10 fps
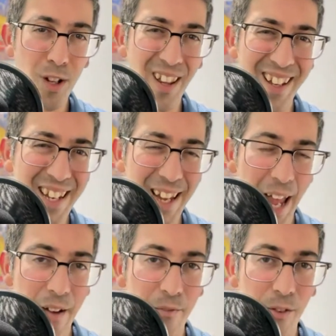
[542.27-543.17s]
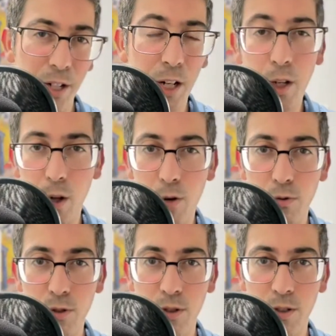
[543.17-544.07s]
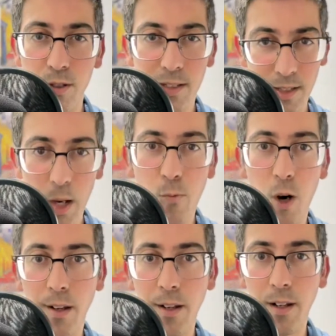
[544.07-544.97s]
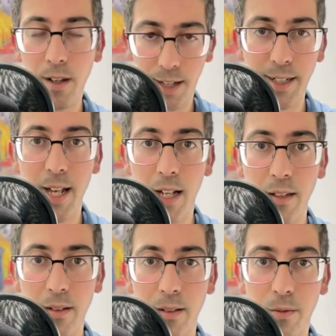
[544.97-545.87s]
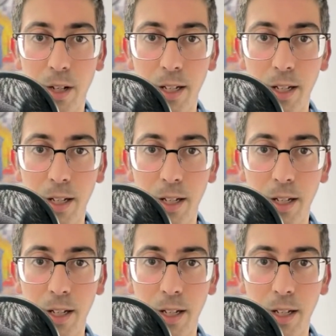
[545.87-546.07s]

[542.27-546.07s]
he ever close someone like that, right?